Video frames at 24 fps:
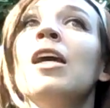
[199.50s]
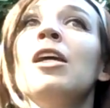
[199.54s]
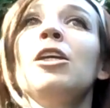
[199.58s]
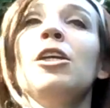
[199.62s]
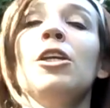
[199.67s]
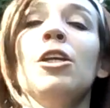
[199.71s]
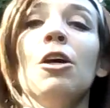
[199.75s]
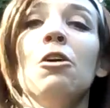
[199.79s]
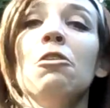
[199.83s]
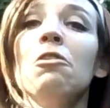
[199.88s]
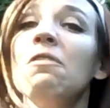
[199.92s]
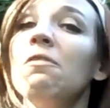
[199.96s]

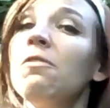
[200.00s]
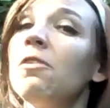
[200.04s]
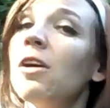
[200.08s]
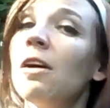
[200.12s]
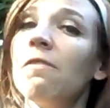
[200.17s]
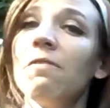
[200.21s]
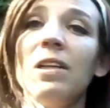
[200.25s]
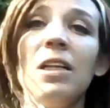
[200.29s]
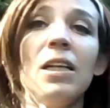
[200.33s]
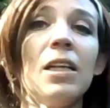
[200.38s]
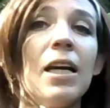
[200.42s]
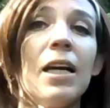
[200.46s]
You know, if you
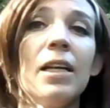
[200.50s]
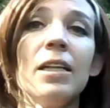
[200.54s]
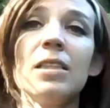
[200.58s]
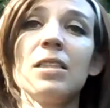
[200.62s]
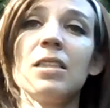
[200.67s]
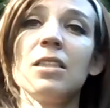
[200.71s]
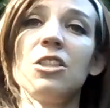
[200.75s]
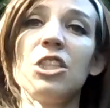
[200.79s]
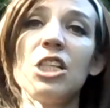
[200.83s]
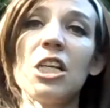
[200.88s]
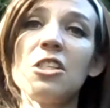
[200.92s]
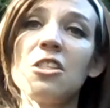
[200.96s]
have any kind of
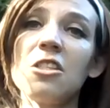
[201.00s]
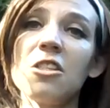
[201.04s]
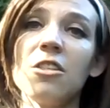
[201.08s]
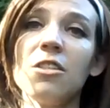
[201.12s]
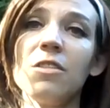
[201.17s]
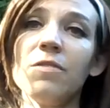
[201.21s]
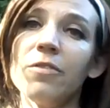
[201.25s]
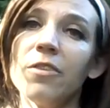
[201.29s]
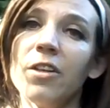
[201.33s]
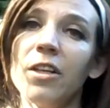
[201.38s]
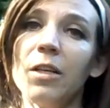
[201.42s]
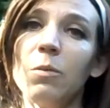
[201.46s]

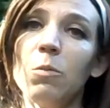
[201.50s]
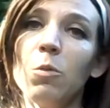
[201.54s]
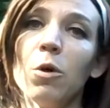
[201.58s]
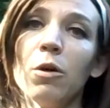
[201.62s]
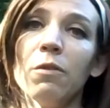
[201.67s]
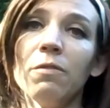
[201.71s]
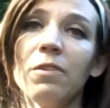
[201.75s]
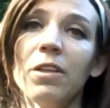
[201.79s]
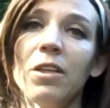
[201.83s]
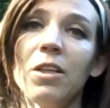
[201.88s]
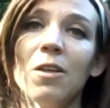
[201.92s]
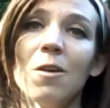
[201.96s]
suggestions for any
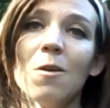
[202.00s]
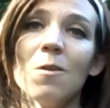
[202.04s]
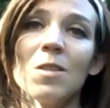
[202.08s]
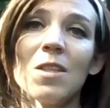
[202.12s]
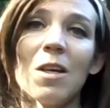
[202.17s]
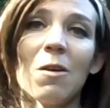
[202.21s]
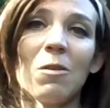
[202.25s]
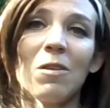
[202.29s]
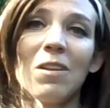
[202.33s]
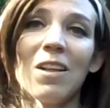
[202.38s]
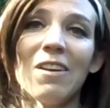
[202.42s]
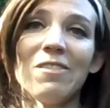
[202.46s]
more videos,
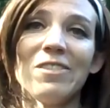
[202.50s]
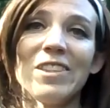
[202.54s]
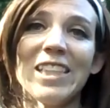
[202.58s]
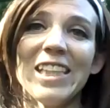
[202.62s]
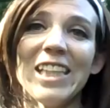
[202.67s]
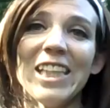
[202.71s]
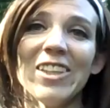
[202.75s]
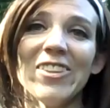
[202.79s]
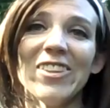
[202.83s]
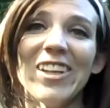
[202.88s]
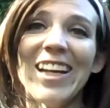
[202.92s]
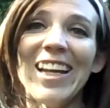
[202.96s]
I would love to
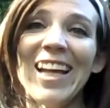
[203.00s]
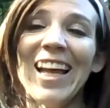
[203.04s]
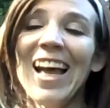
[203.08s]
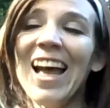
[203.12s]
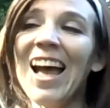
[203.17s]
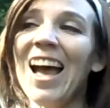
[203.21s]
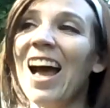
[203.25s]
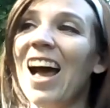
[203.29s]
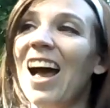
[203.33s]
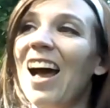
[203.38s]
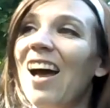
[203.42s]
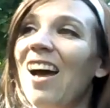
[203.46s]
hear it.
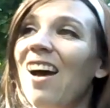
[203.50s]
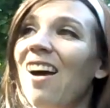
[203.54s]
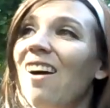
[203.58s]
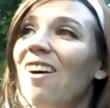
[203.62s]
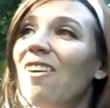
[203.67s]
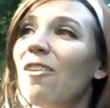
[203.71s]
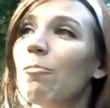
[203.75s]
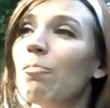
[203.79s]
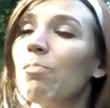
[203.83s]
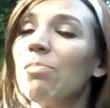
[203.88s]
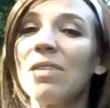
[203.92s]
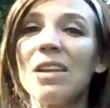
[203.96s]

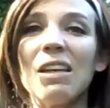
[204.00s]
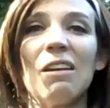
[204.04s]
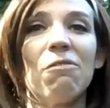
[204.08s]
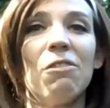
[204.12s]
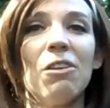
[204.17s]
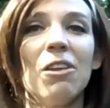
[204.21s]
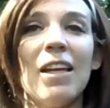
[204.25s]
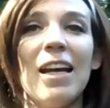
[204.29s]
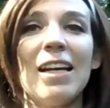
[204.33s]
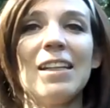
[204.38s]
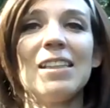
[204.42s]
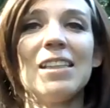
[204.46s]
If
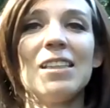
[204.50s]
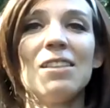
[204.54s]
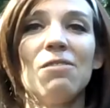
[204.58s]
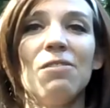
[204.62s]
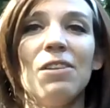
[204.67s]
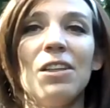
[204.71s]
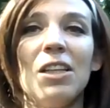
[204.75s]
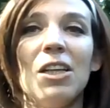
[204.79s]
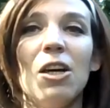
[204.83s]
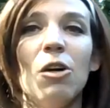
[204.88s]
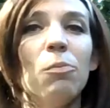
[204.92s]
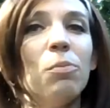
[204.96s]
you like this
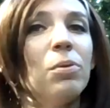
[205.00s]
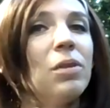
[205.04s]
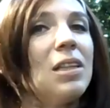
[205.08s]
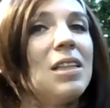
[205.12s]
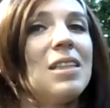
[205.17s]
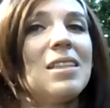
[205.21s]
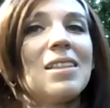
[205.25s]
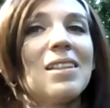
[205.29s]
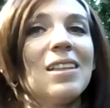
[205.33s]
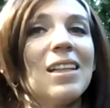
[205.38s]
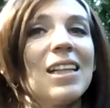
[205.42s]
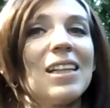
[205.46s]
video,
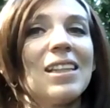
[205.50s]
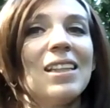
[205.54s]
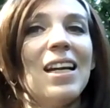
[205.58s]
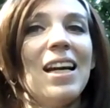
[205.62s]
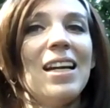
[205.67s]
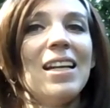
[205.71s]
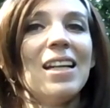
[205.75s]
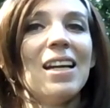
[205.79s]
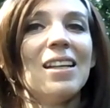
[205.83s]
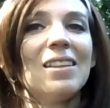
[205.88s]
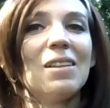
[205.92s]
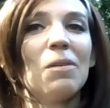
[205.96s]
please click
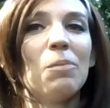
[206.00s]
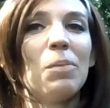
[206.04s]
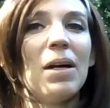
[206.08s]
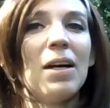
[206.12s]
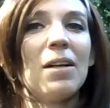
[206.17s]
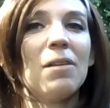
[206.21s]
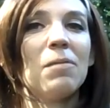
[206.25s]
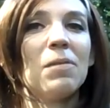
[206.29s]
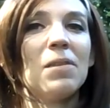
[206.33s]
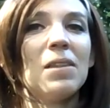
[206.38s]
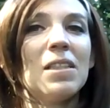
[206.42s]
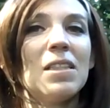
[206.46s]
like on the
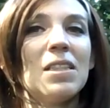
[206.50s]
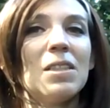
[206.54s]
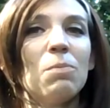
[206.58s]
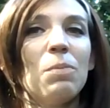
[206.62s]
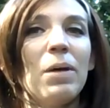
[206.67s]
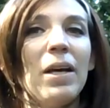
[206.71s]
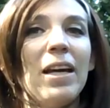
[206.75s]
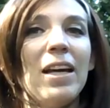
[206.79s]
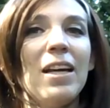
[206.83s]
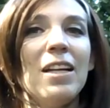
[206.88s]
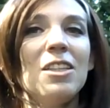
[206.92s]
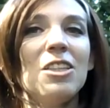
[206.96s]
bottom of this
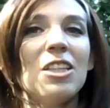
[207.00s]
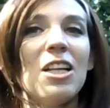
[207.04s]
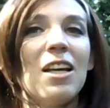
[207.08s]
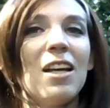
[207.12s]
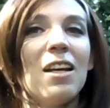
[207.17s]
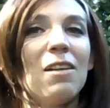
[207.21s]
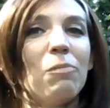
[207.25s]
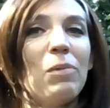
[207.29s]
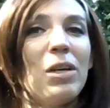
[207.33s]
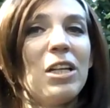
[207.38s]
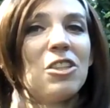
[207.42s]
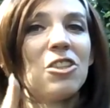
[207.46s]
page
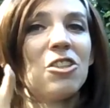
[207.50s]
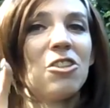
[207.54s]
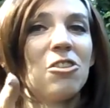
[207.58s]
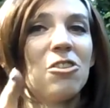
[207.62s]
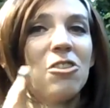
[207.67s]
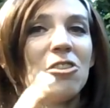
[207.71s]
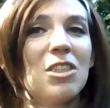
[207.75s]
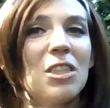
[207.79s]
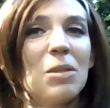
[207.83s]
and make sure you